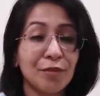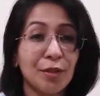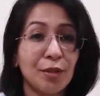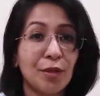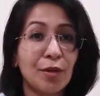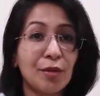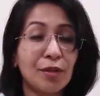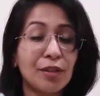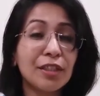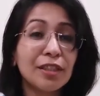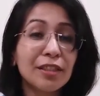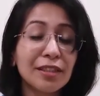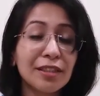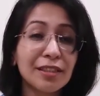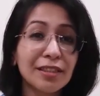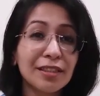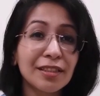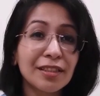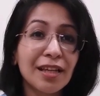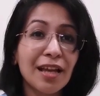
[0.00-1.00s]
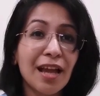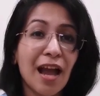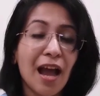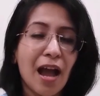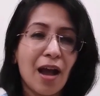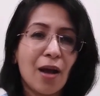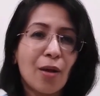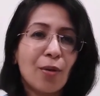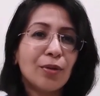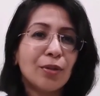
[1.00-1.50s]
You noticed
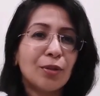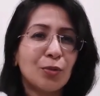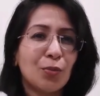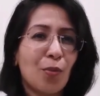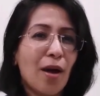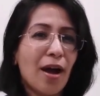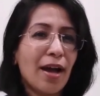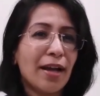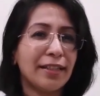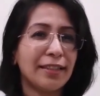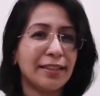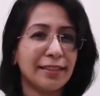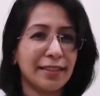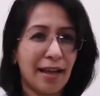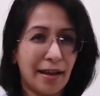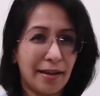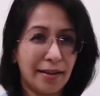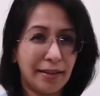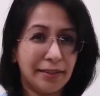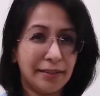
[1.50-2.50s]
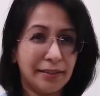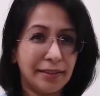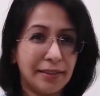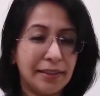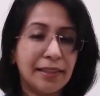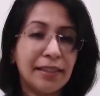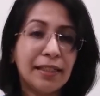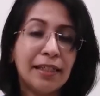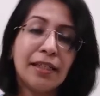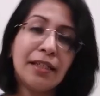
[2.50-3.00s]
how is Y signed?
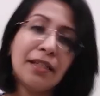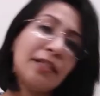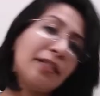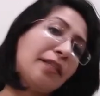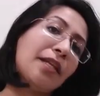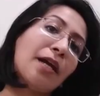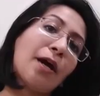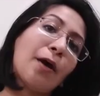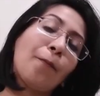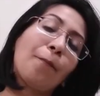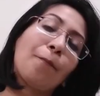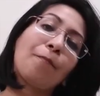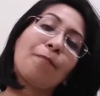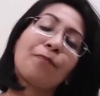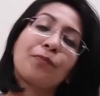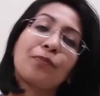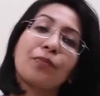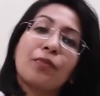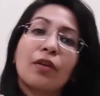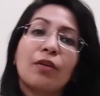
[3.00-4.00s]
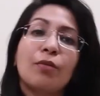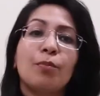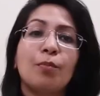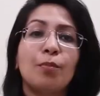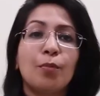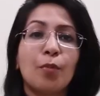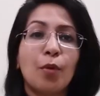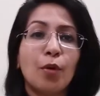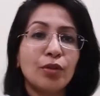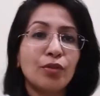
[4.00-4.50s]
Now,
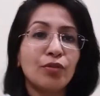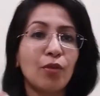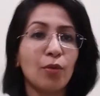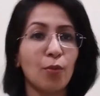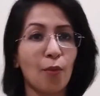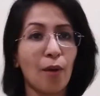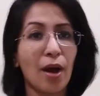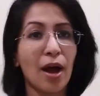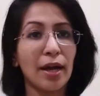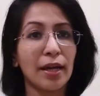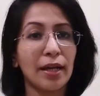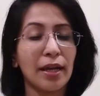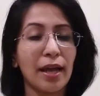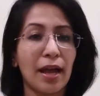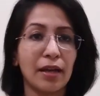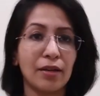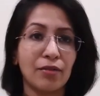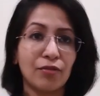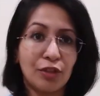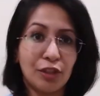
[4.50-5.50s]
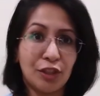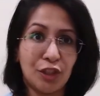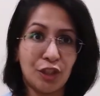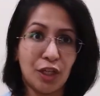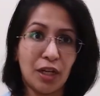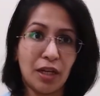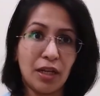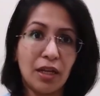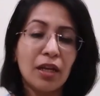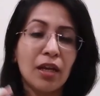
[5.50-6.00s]
both for Y and for
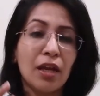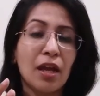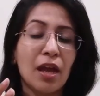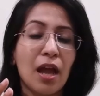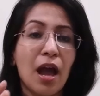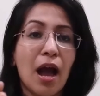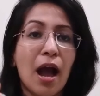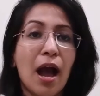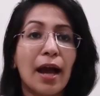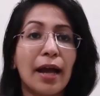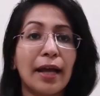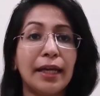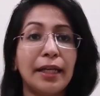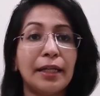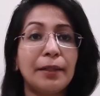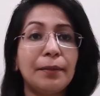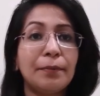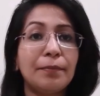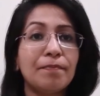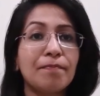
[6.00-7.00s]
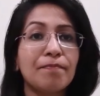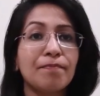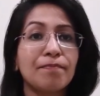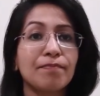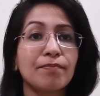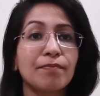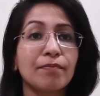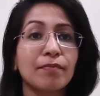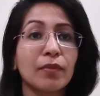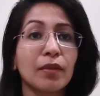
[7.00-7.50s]
J, I
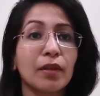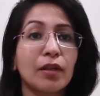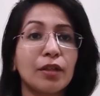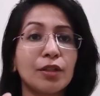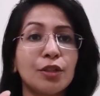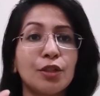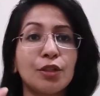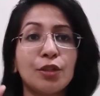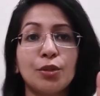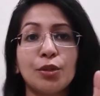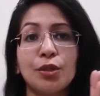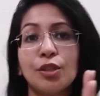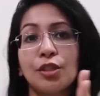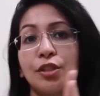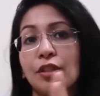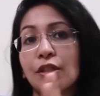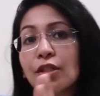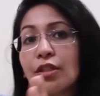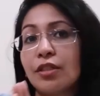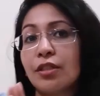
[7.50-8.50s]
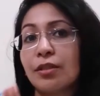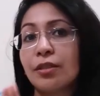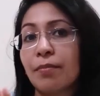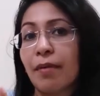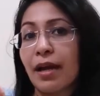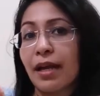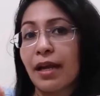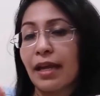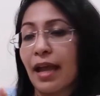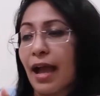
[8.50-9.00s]
turned
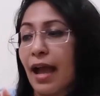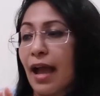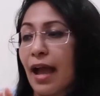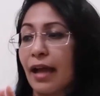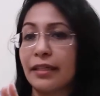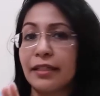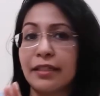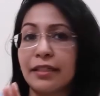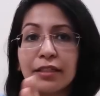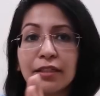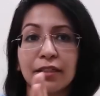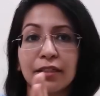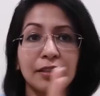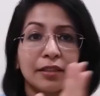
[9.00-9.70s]
my hand